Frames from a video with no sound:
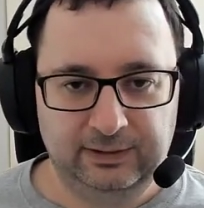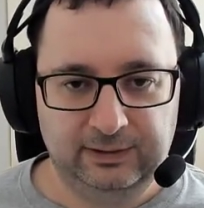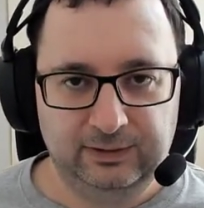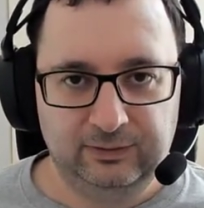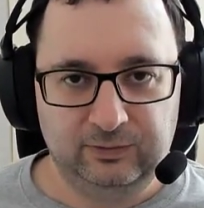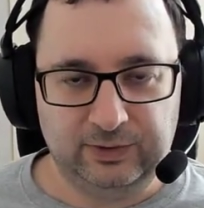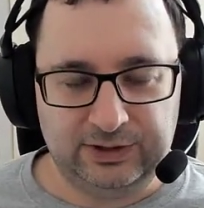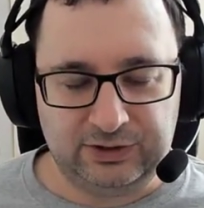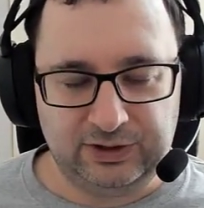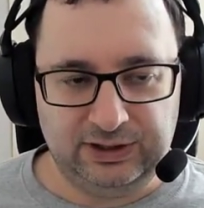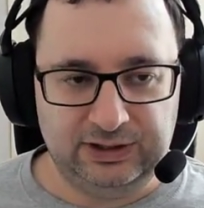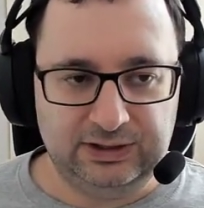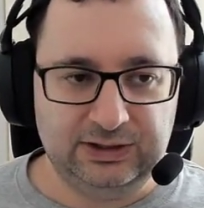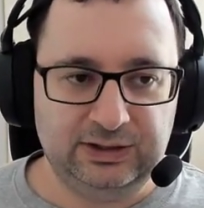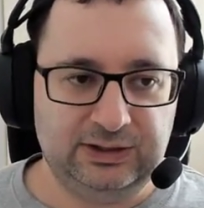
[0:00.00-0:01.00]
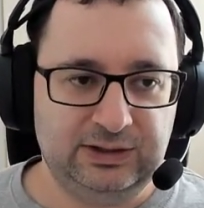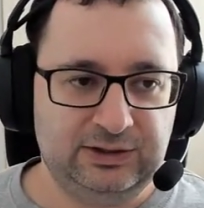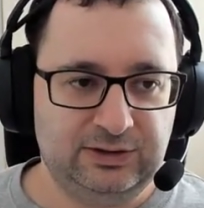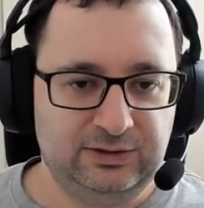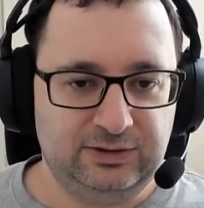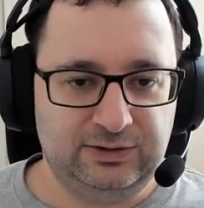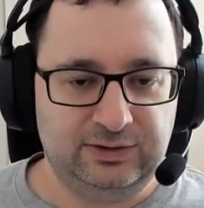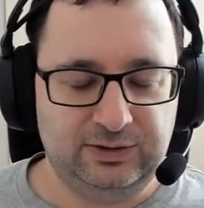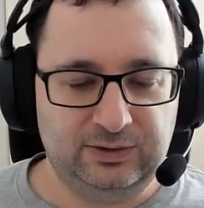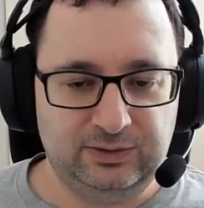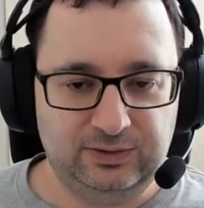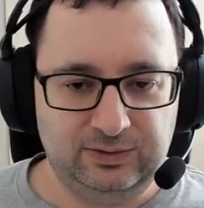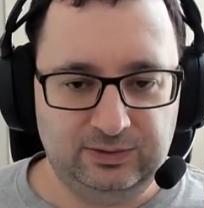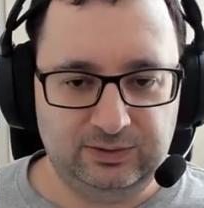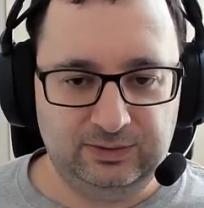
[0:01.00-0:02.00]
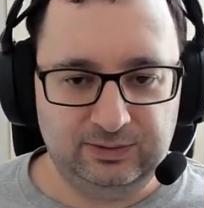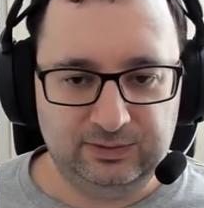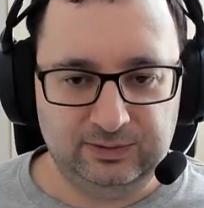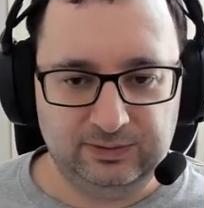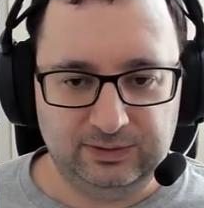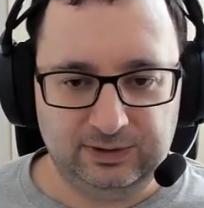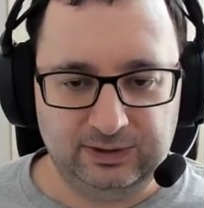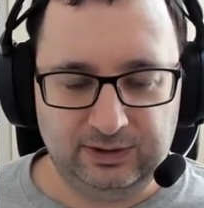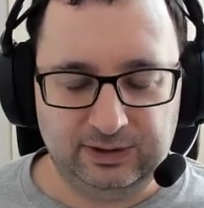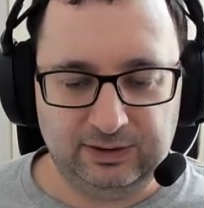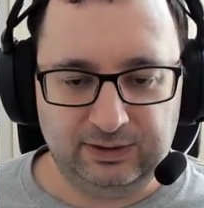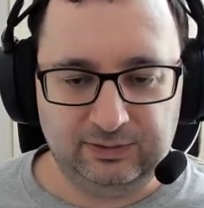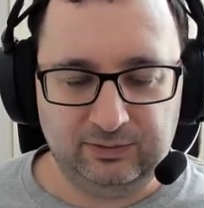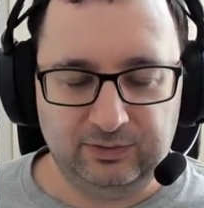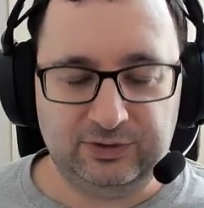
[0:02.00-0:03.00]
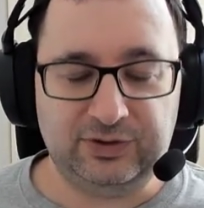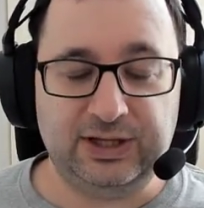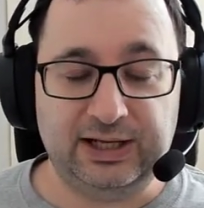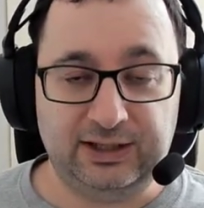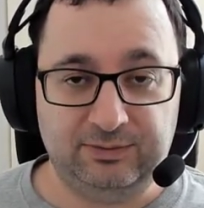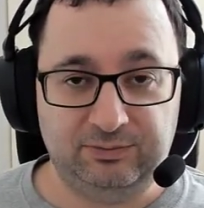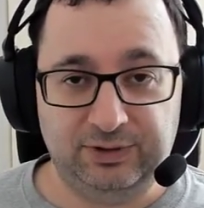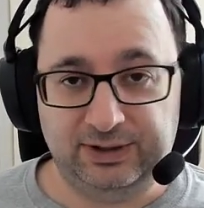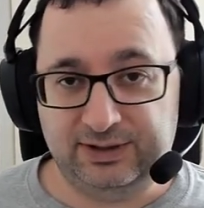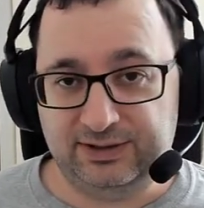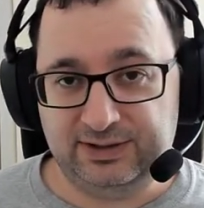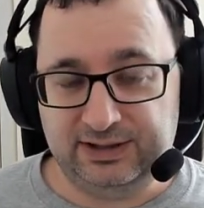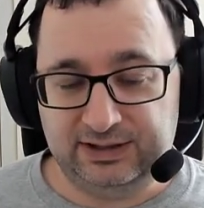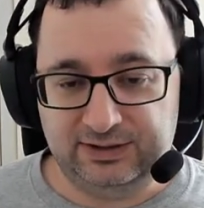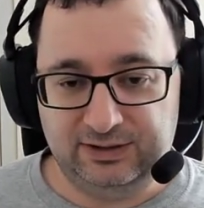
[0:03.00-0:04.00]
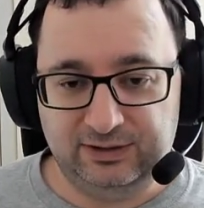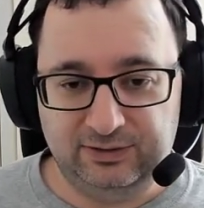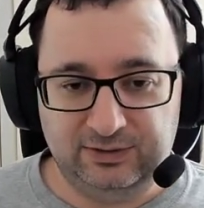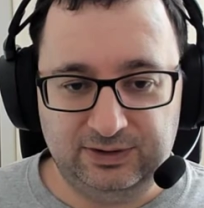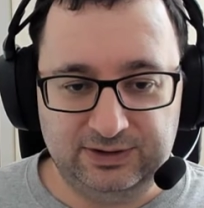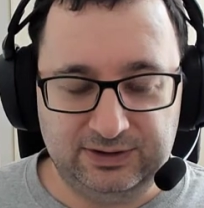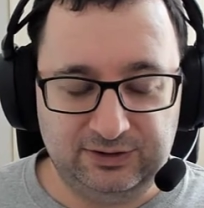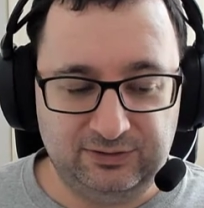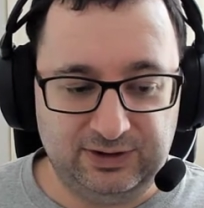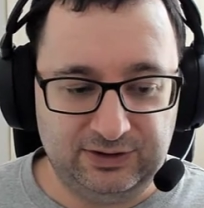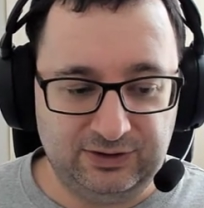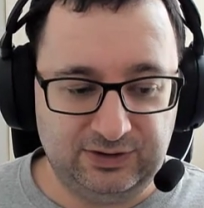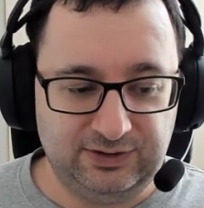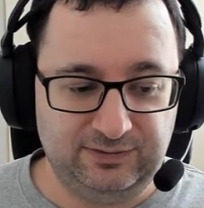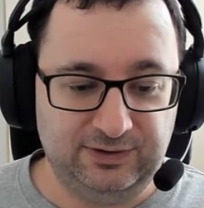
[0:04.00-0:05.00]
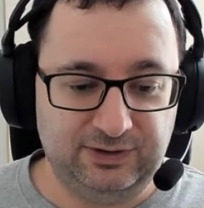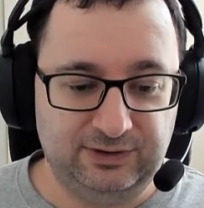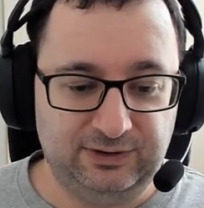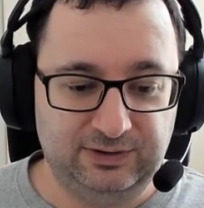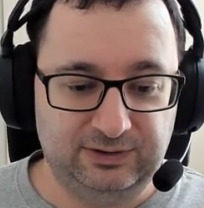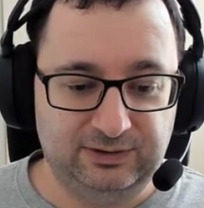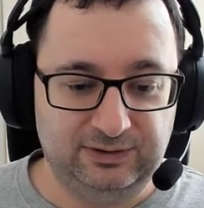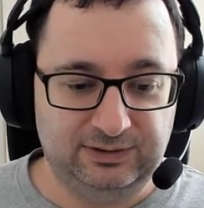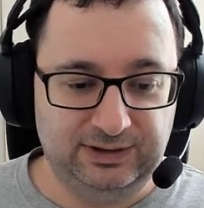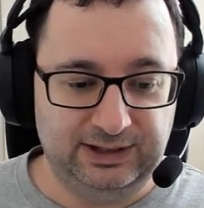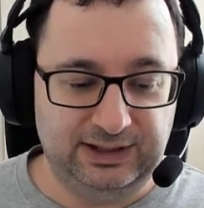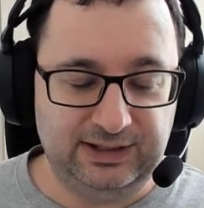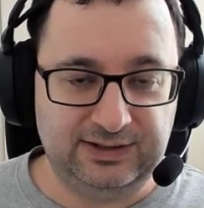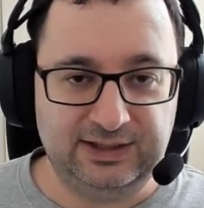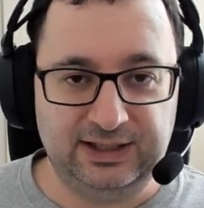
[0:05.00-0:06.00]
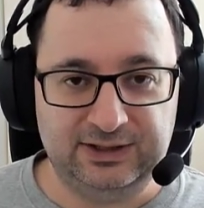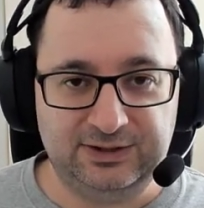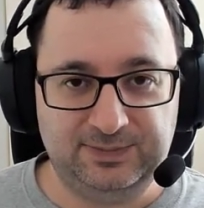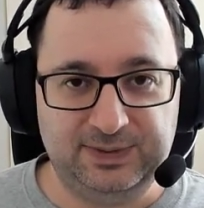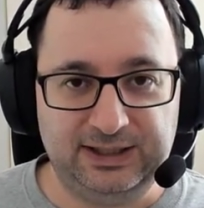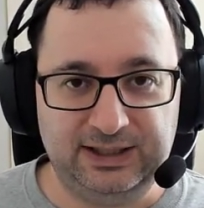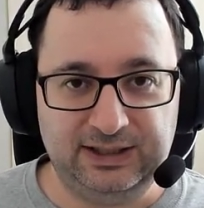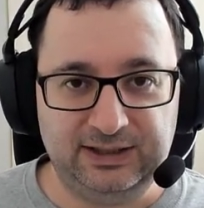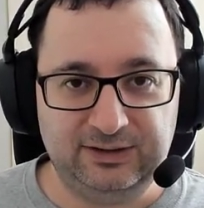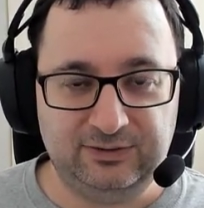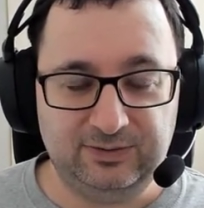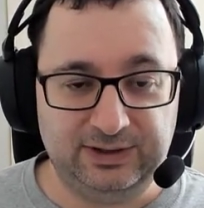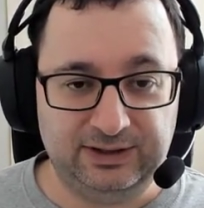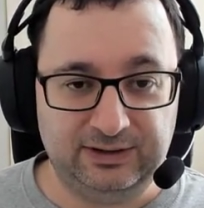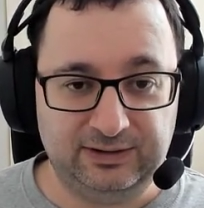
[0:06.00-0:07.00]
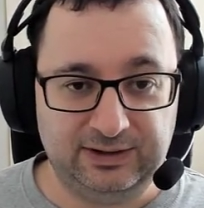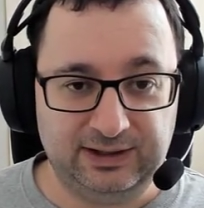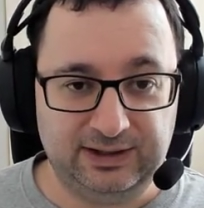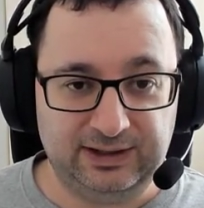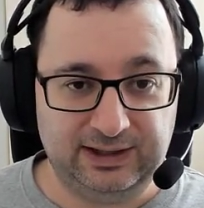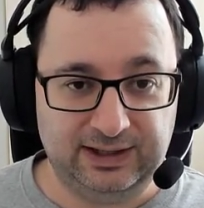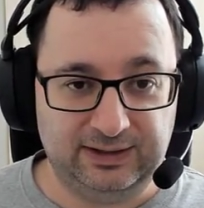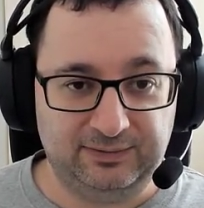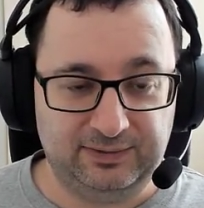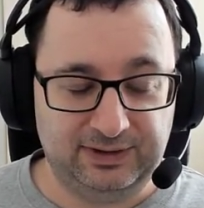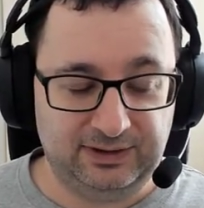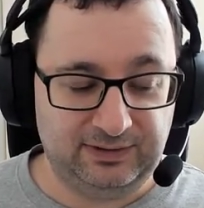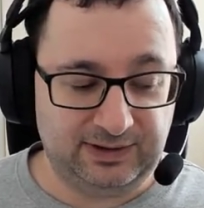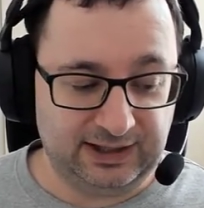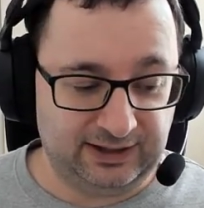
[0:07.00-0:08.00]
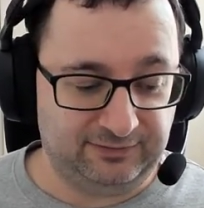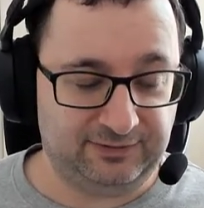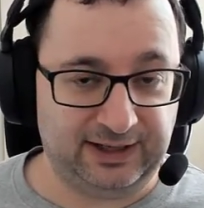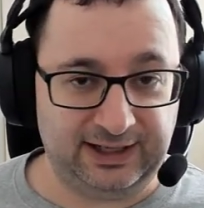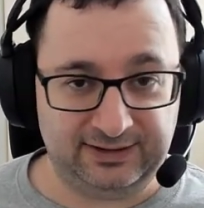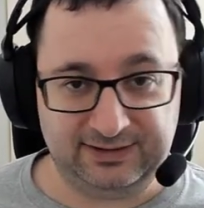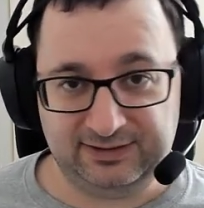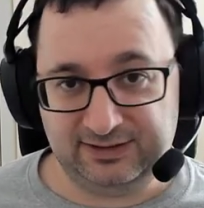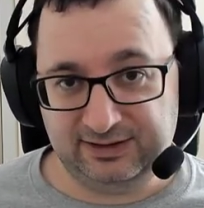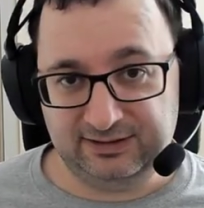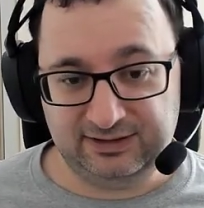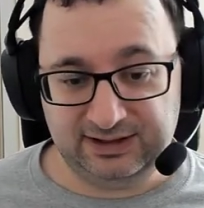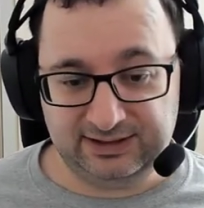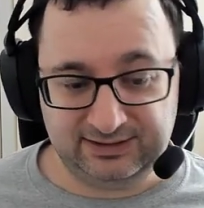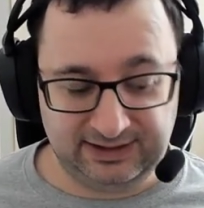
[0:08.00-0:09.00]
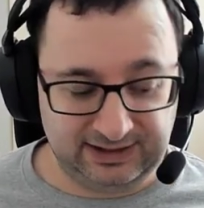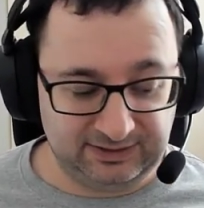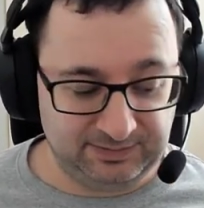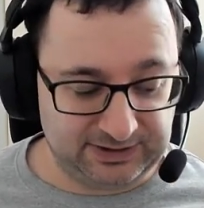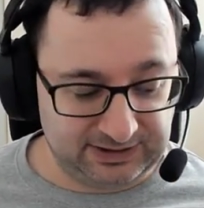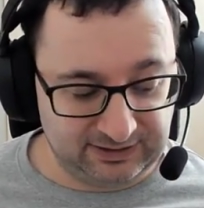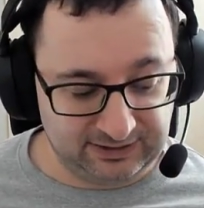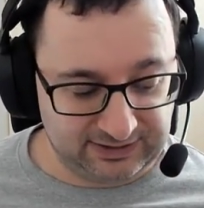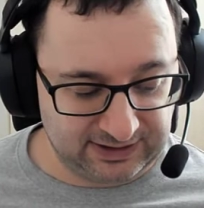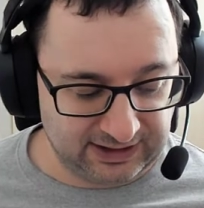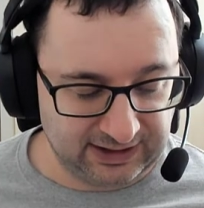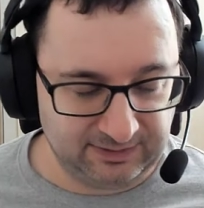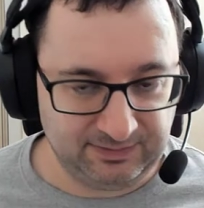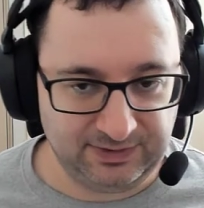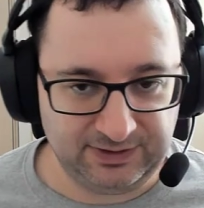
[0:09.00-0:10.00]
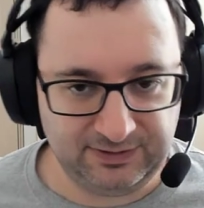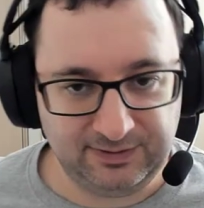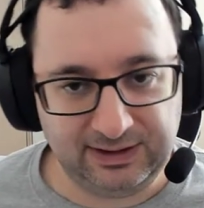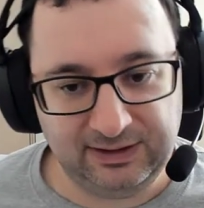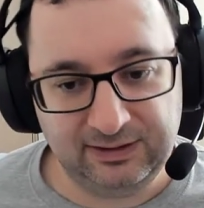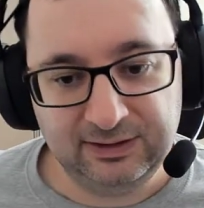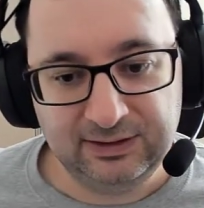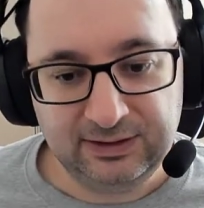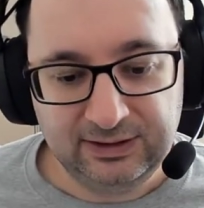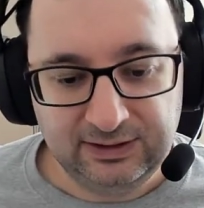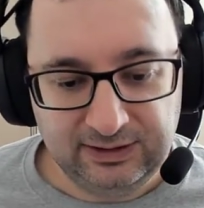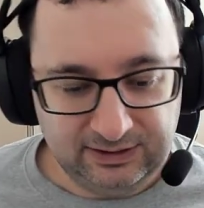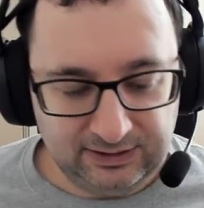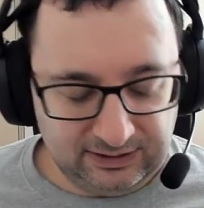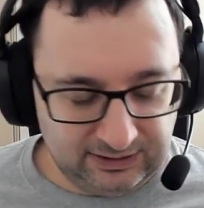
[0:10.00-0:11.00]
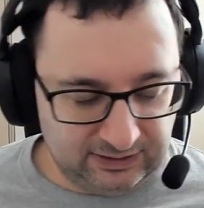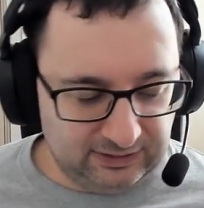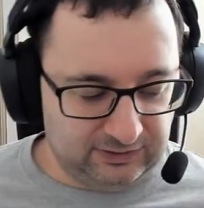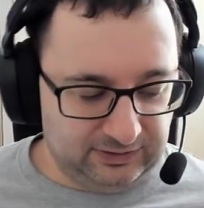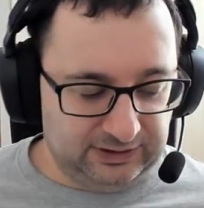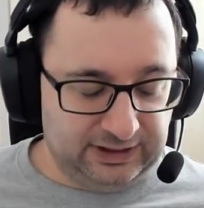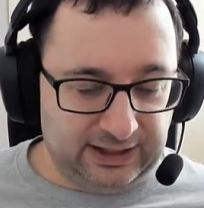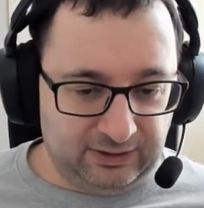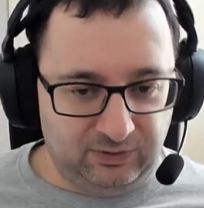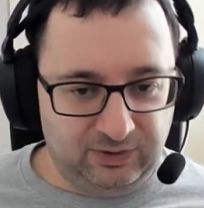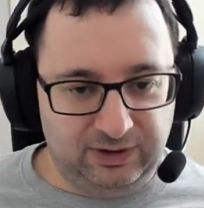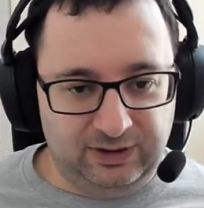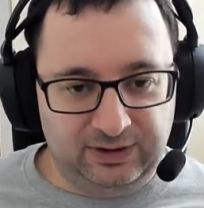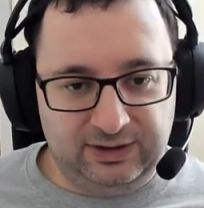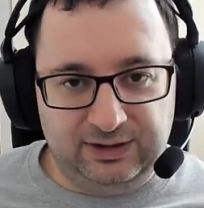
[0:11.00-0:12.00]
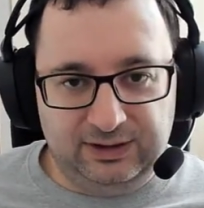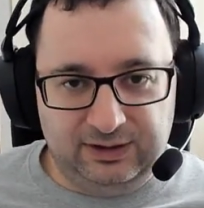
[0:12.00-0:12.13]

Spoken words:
Which, in addition to, which then brings into considerations of your internet speed, whether you have access to internet at any particular time as well, or your network.